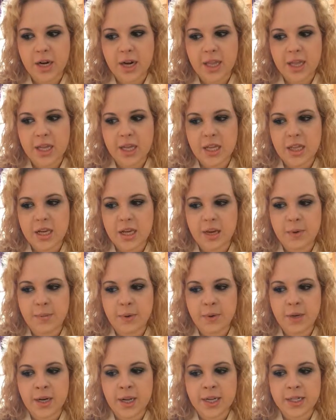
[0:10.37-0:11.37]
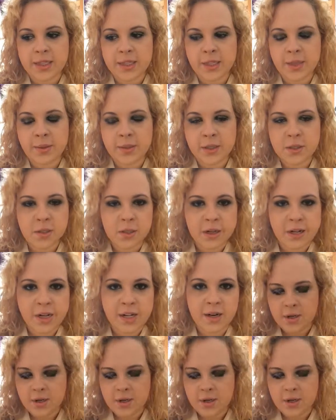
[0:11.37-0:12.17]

and I think the number one answer was 3.